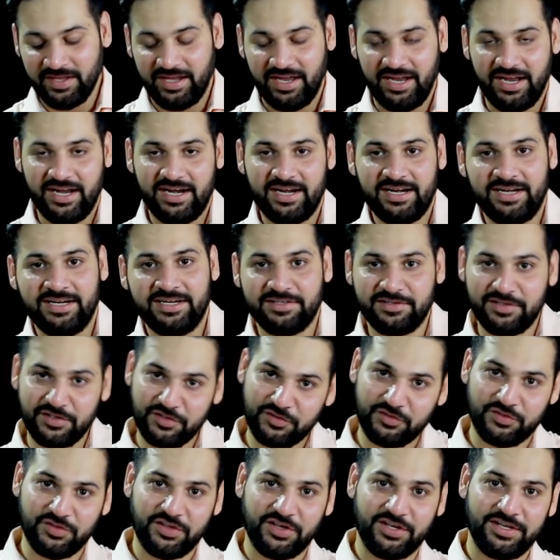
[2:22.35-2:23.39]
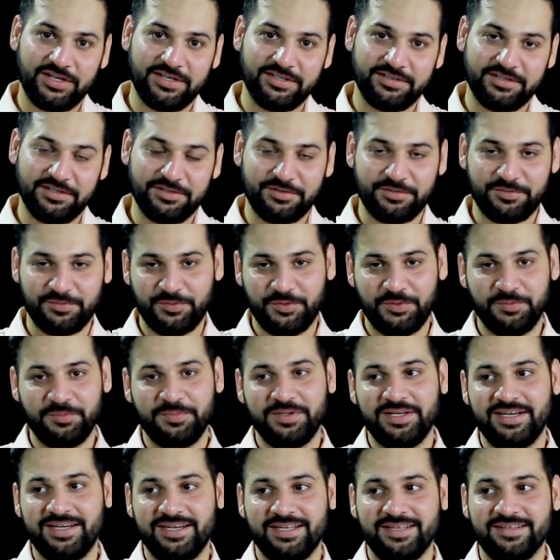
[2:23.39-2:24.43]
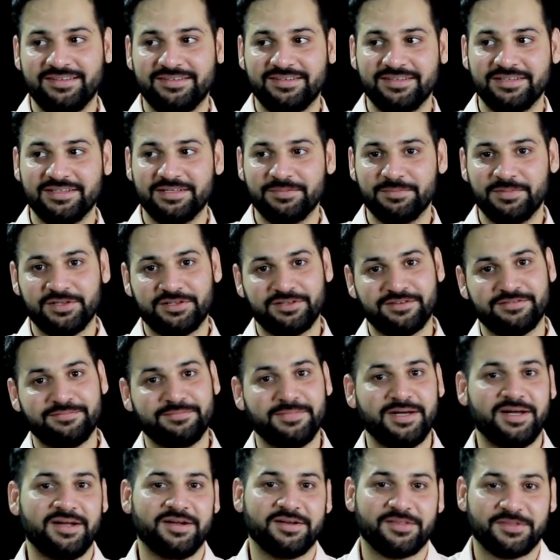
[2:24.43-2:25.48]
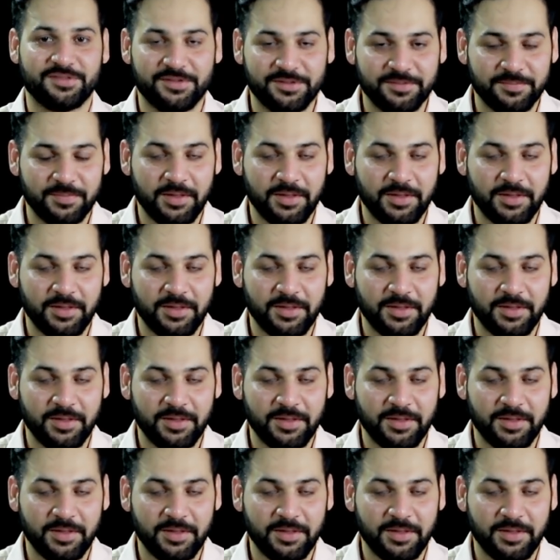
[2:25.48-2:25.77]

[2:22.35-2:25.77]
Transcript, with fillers: and this year, this would be released in the month of March.